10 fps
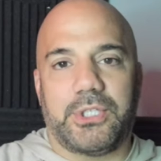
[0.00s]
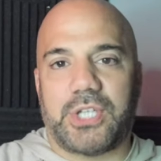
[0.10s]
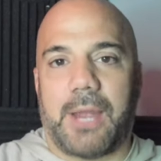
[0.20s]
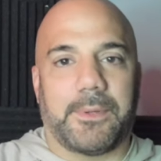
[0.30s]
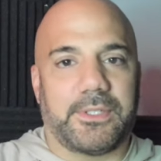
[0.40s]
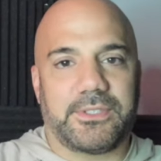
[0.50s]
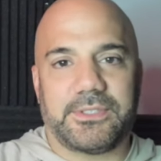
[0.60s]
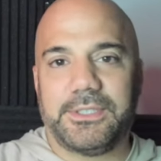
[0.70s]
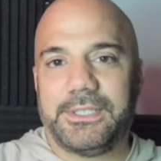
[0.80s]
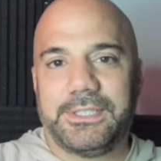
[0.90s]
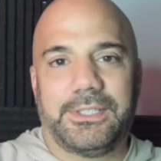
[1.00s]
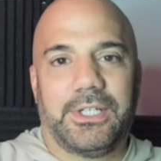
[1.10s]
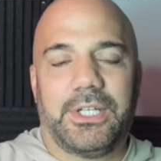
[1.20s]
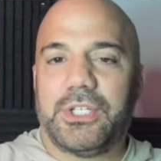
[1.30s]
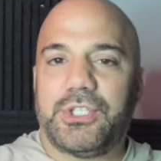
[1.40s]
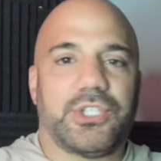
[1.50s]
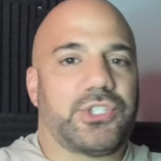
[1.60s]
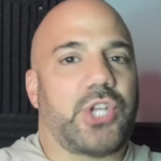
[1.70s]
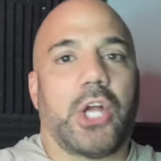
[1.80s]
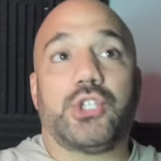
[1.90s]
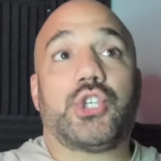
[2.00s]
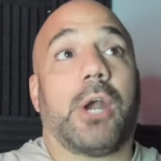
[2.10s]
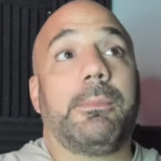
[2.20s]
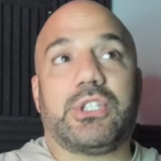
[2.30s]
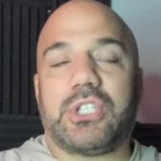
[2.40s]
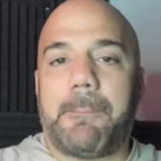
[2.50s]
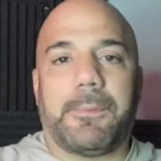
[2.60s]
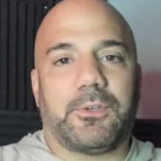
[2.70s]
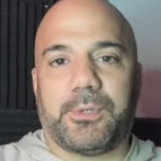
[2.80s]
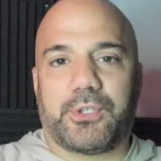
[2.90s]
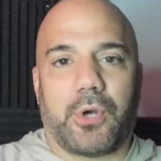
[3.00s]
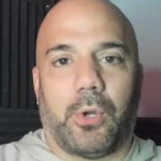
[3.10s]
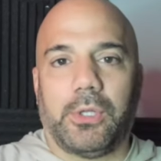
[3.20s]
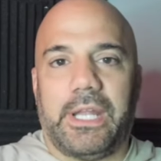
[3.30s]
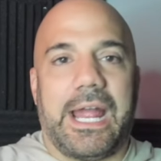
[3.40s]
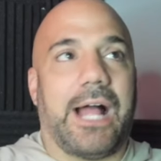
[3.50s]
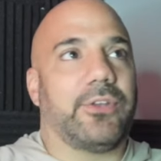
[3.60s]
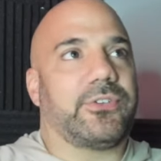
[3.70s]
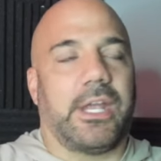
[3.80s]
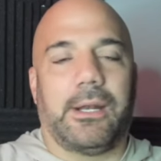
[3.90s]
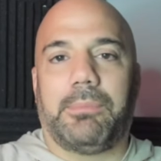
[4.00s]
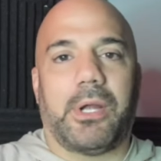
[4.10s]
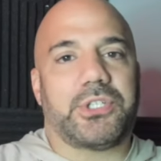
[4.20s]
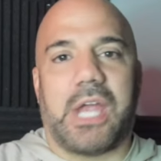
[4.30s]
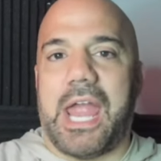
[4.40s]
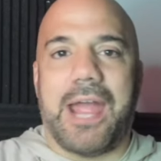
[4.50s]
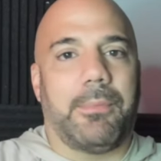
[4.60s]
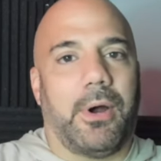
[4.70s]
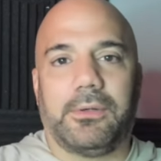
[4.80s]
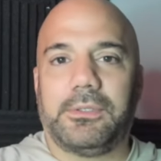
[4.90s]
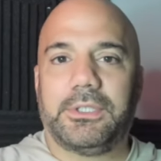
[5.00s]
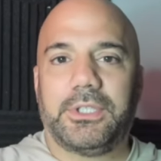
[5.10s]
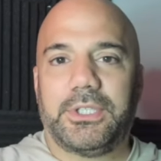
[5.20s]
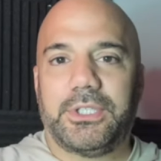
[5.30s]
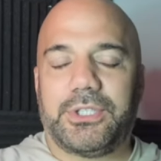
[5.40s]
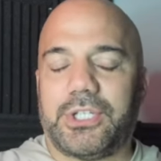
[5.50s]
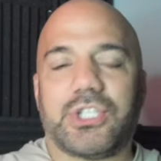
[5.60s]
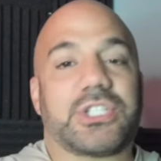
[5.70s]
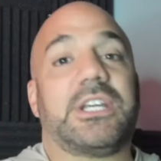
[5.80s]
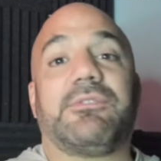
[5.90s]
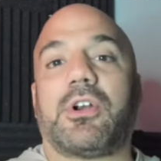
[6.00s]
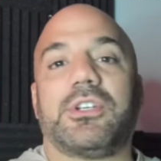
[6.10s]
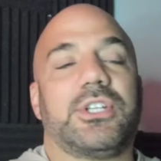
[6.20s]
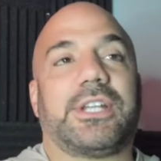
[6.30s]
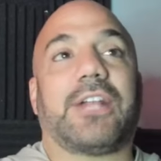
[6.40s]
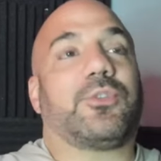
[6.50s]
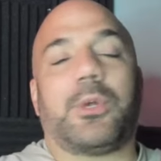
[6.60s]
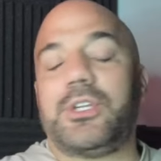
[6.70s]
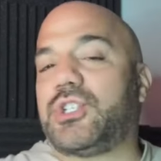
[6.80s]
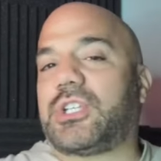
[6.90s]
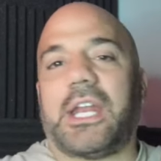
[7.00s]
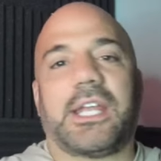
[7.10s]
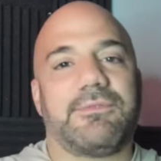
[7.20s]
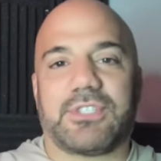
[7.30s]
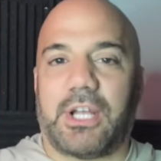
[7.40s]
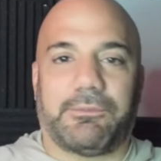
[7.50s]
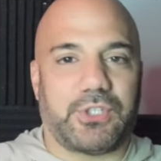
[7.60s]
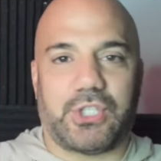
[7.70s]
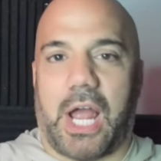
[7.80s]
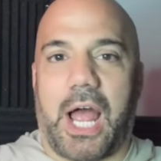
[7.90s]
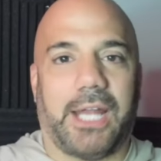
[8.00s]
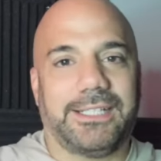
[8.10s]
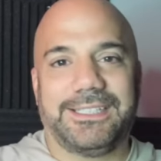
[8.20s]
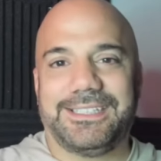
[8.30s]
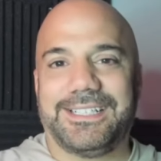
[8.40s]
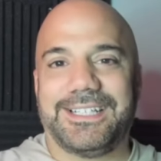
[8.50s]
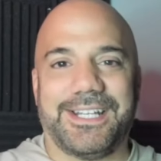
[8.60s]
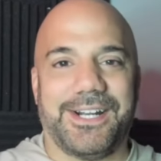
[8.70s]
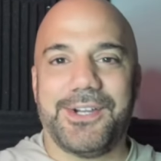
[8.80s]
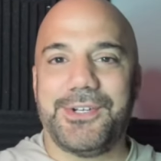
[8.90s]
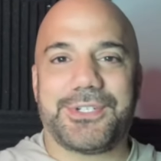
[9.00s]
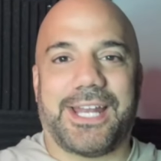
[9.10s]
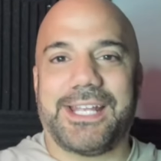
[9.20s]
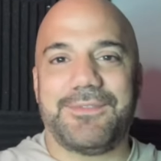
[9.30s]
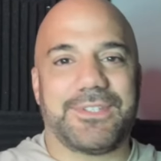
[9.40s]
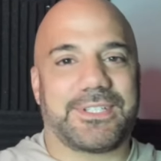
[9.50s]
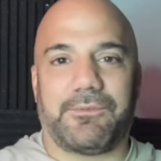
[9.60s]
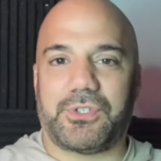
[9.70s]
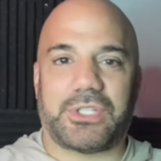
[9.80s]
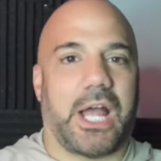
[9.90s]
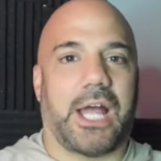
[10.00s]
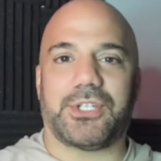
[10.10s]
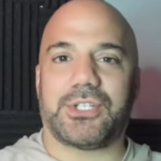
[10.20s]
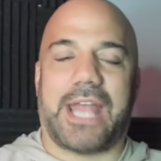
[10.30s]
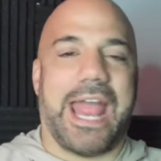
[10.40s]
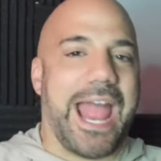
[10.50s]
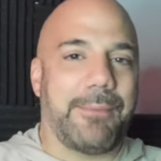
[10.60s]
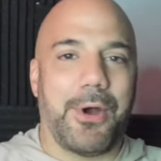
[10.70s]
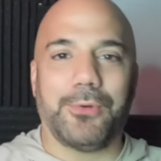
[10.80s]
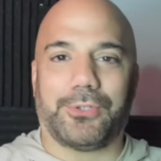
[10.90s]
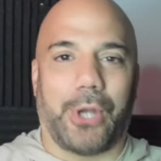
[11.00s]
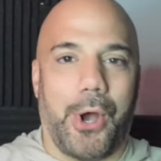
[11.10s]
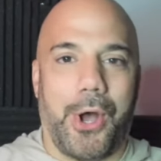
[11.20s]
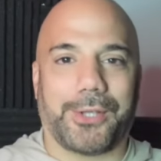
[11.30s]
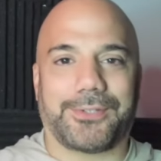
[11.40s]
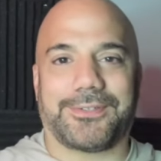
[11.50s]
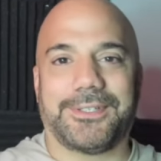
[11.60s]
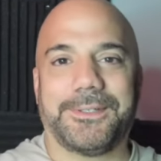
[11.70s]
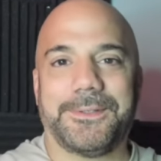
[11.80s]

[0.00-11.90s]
Shepherds. Just a German Shepherd's patrolling the house and a bunch of ammo to just give you just got to give yourself a shot. You know, you just got to give yourself a shot. Just ammo, dogs.